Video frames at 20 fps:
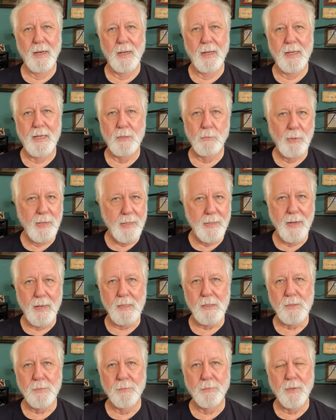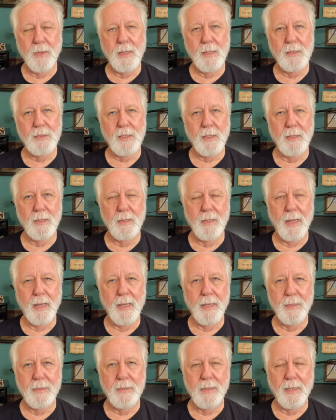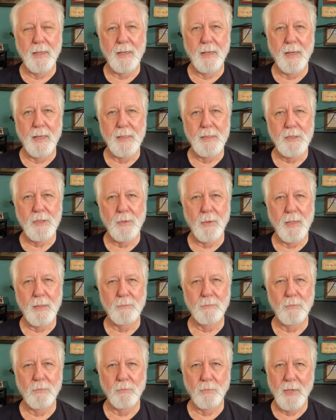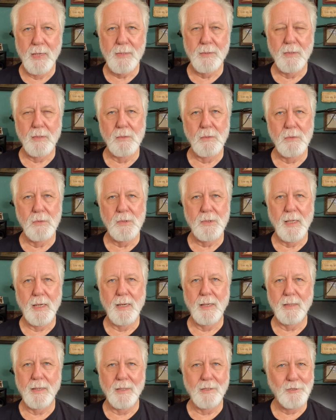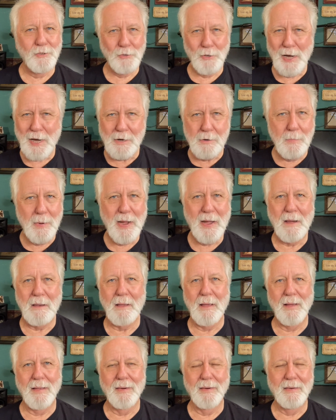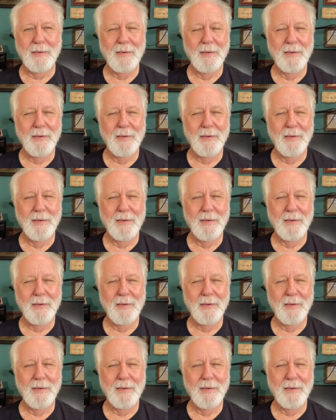He had written down some things, and so I read those, and it intrigued me, and